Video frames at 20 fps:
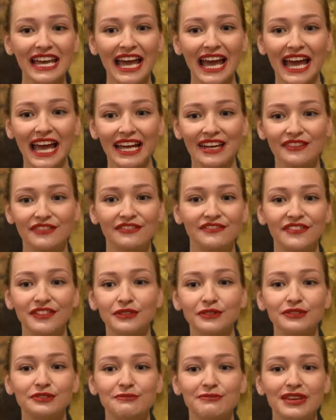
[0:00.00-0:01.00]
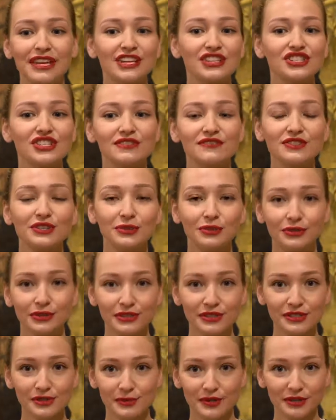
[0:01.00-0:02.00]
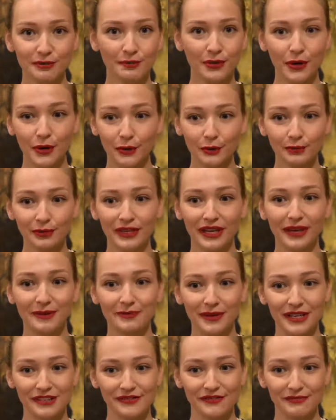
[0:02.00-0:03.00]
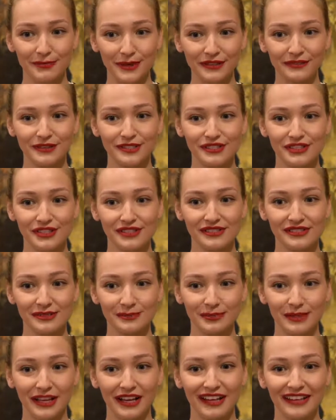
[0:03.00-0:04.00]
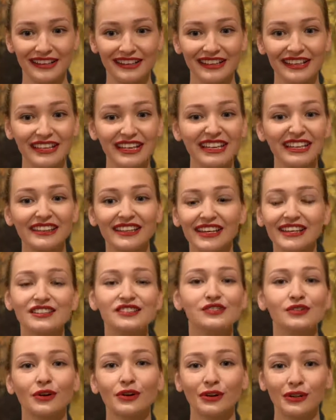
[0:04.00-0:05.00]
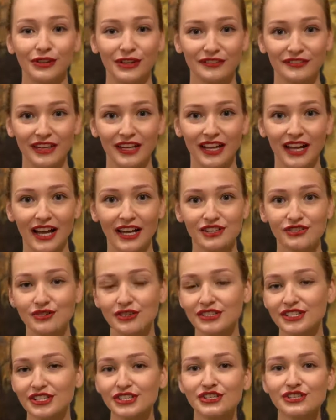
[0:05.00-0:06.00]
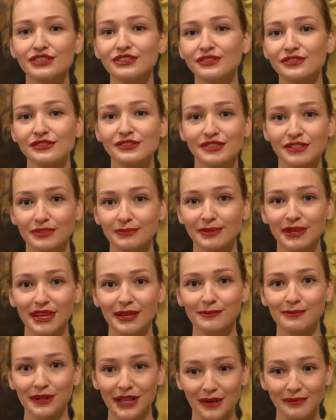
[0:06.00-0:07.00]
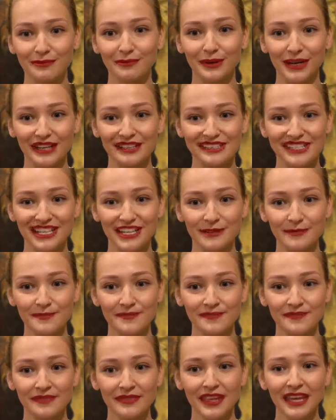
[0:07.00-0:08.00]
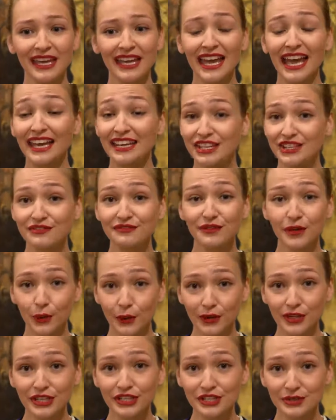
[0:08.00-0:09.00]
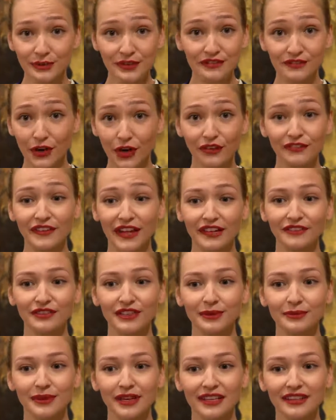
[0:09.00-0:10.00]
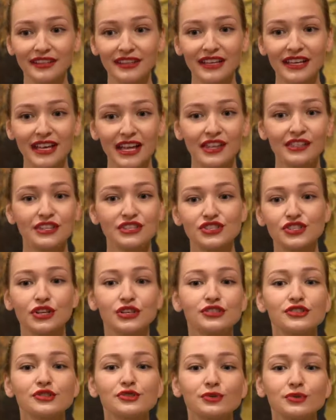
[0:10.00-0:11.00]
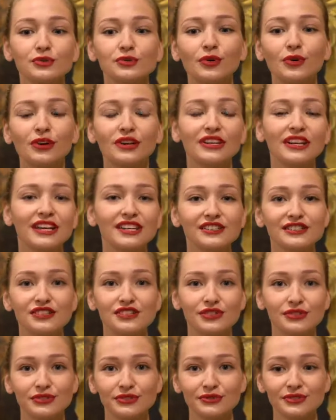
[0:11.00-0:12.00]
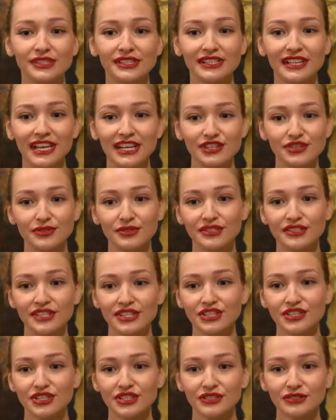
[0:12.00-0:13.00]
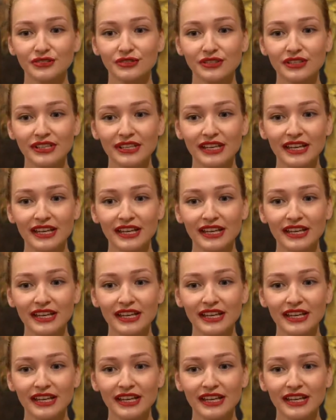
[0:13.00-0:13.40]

and filled makeshift coolers with appropriate beverages supply, like Sokolova, a traditional Serbian plum brandy. And in order to involve everyone, the church school organized children in traditional